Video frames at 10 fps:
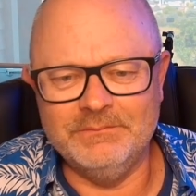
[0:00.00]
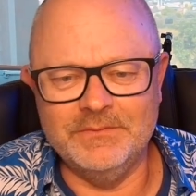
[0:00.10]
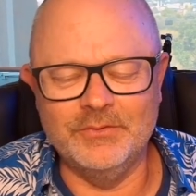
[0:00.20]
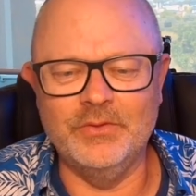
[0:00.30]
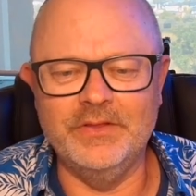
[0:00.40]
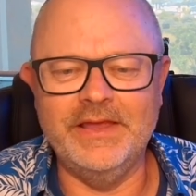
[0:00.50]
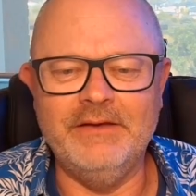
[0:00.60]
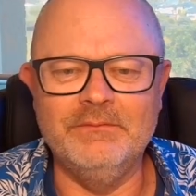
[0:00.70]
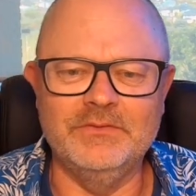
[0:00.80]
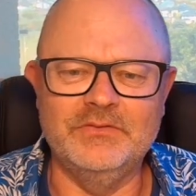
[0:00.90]
All
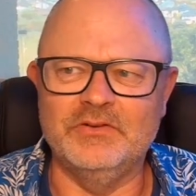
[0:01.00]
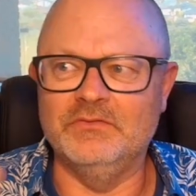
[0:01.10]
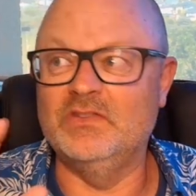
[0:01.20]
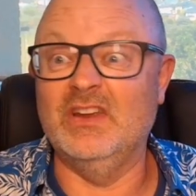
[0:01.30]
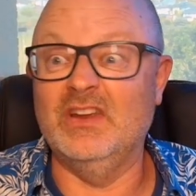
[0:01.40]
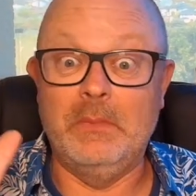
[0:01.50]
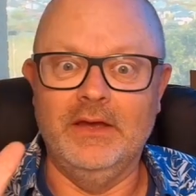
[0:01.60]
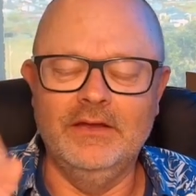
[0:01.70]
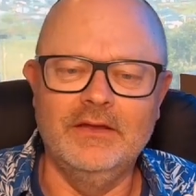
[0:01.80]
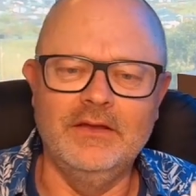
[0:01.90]
that sort of
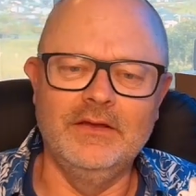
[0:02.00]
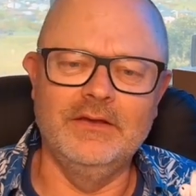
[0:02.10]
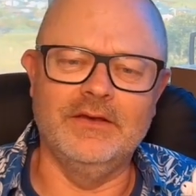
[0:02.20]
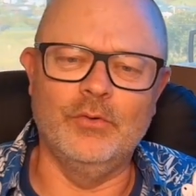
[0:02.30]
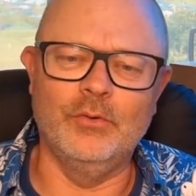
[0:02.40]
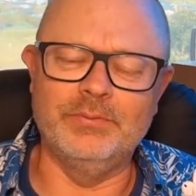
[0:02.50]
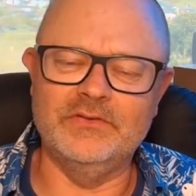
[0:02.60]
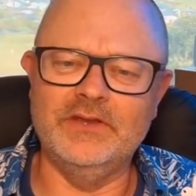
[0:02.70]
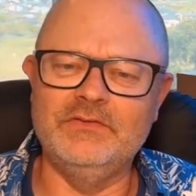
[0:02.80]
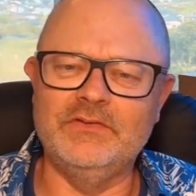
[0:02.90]
stigma or
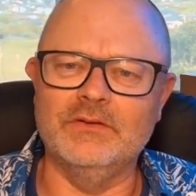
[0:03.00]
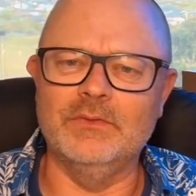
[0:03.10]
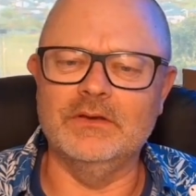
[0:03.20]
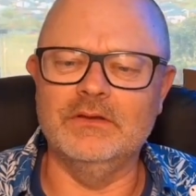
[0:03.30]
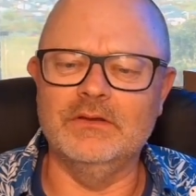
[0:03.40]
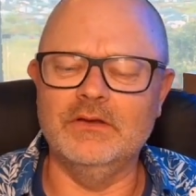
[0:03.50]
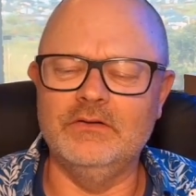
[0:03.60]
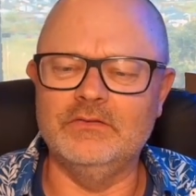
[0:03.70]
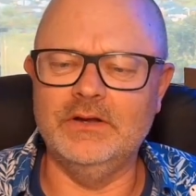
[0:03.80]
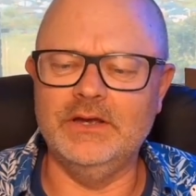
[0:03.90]
perceived stigma, it
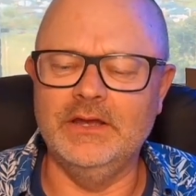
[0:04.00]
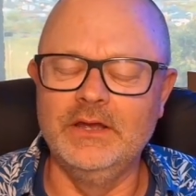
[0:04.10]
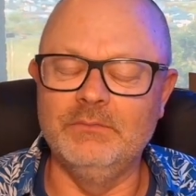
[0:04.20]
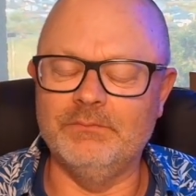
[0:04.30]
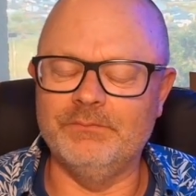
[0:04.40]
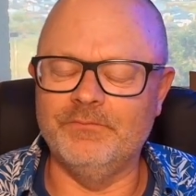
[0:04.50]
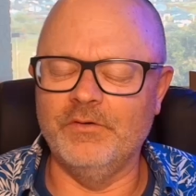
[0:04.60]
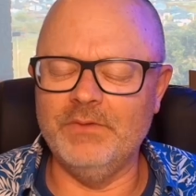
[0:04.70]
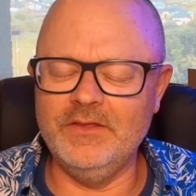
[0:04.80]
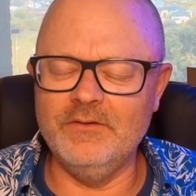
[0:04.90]
goes away. But
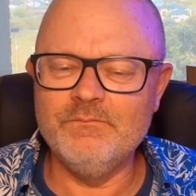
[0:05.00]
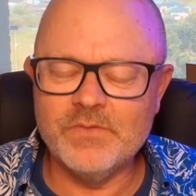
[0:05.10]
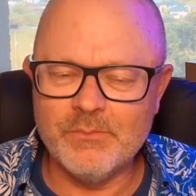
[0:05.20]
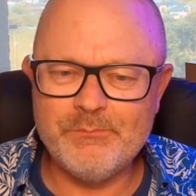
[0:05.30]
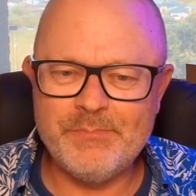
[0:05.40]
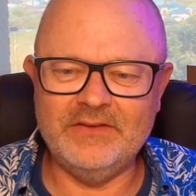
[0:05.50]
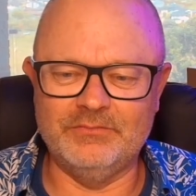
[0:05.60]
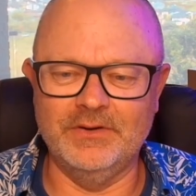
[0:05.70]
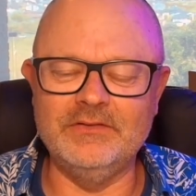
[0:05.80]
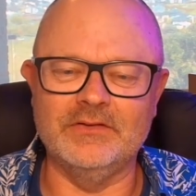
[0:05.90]
for me, the
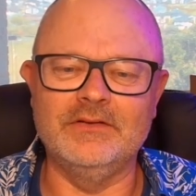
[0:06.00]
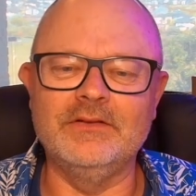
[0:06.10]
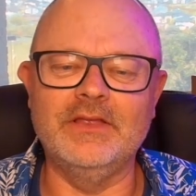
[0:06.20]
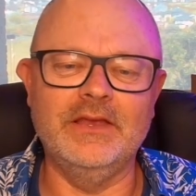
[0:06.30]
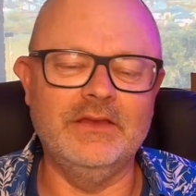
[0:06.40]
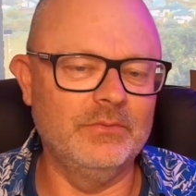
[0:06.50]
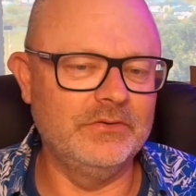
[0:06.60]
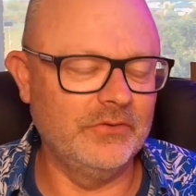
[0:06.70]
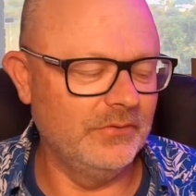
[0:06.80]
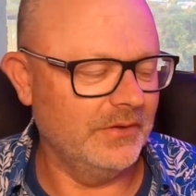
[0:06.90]
best reason that you
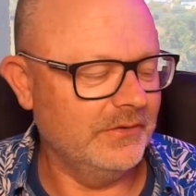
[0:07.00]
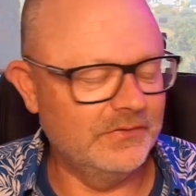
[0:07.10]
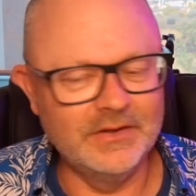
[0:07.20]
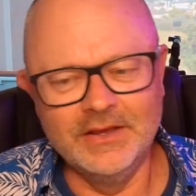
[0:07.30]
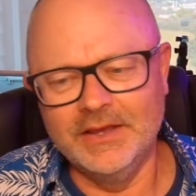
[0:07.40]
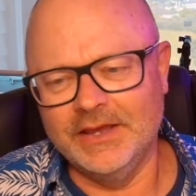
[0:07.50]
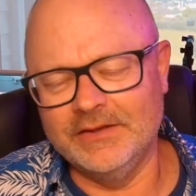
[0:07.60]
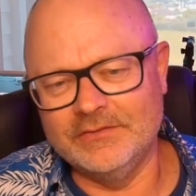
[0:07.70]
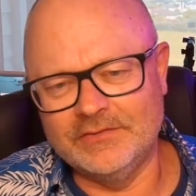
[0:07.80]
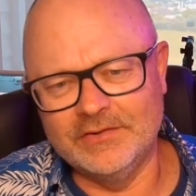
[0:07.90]
would do this
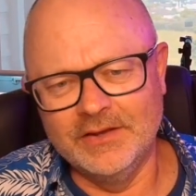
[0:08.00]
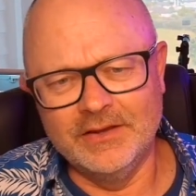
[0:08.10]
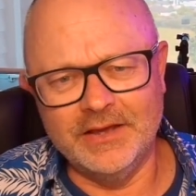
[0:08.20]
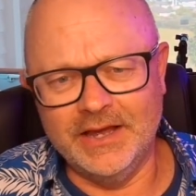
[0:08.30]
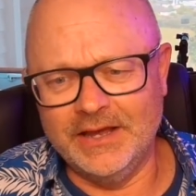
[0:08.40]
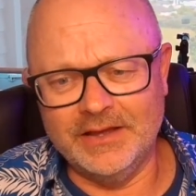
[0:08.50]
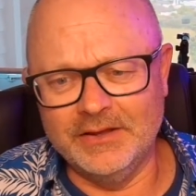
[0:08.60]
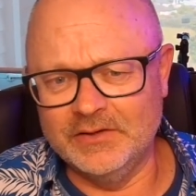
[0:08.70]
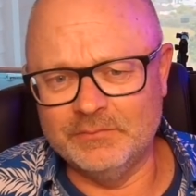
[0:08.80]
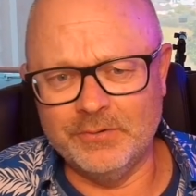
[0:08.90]
is
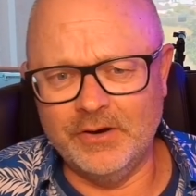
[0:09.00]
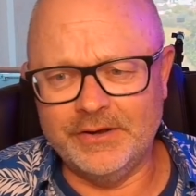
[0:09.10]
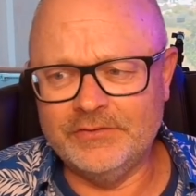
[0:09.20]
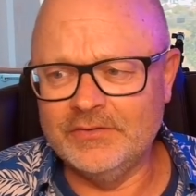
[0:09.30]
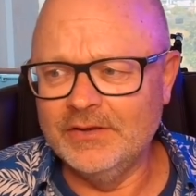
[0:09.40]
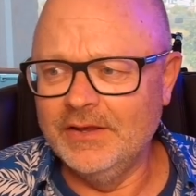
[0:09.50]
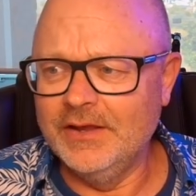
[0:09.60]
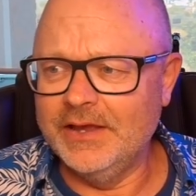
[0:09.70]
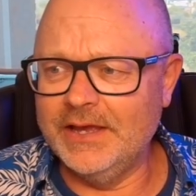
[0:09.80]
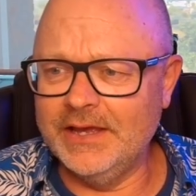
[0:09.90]
its price.
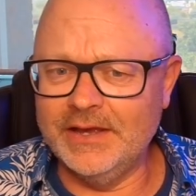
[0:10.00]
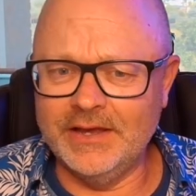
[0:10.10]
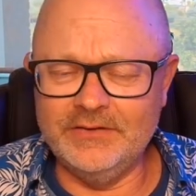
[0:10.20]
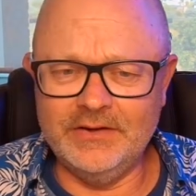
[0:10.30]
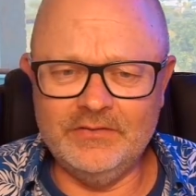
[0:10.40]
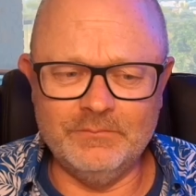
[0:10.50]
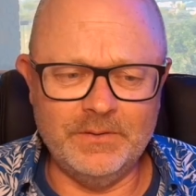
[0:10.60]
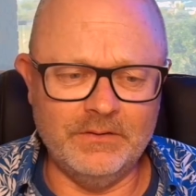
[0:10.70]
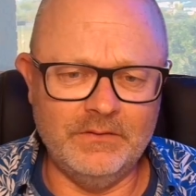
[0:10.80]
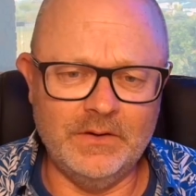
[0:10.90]
A decent
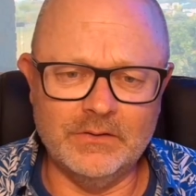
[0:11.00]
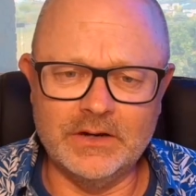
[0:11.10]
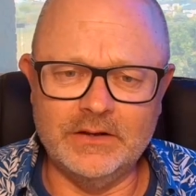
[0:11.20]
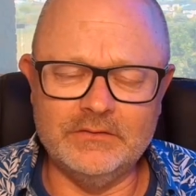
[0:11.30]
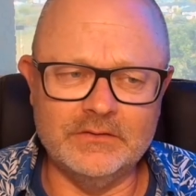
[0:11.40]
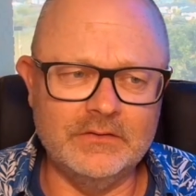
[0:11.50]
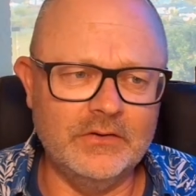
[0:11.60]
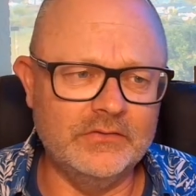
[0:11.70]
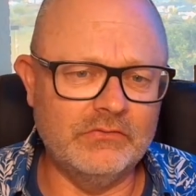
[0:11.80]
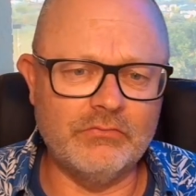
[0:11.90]
pair of hearing aids can
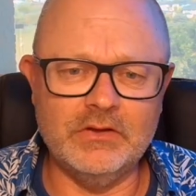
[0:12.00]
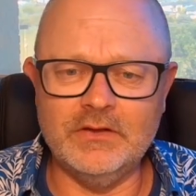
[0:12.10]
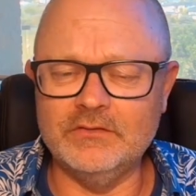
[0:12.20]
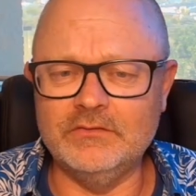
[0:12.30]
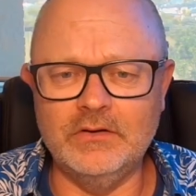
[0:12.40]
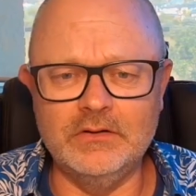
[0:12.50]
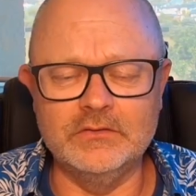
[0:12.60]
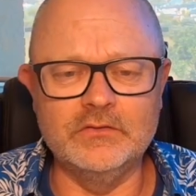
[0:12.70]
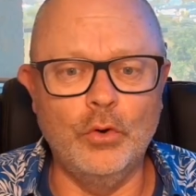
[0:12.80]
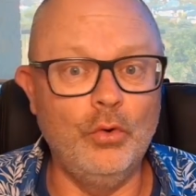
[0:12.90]
cost
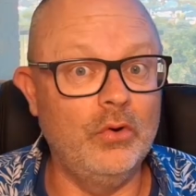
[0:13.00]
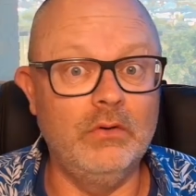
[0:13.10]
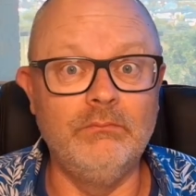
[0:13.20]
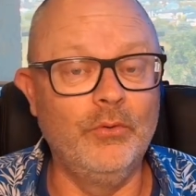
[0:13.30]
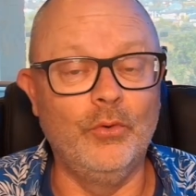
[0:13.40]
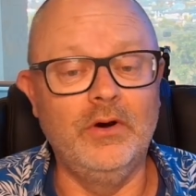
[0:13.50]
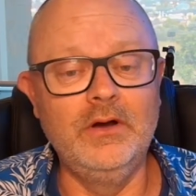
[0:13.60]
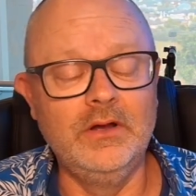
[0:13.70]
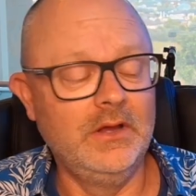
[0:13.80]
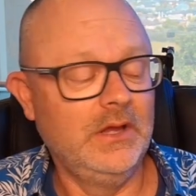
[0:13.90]
$3,000 or more.